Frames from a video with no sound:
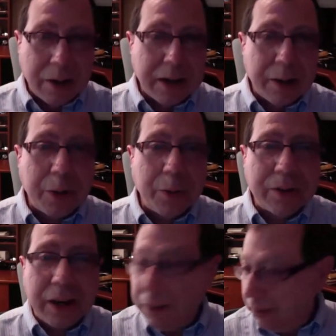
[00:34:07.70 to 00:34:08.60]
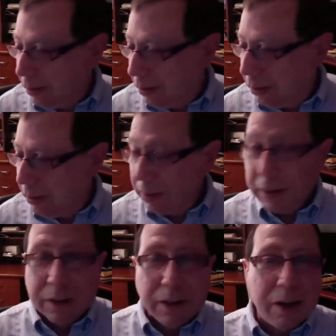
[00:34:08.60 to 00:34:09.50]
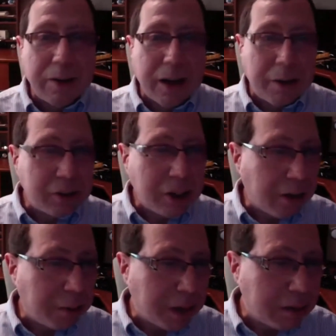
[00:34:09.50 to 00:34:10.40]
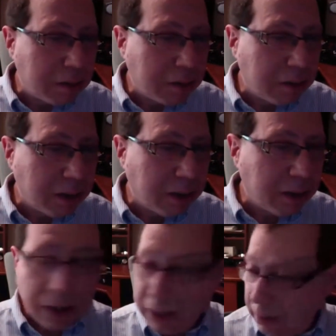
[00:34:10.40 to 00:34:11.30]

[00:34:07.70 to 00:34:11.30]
Okay, where was I? Okay, I was sharing my screen,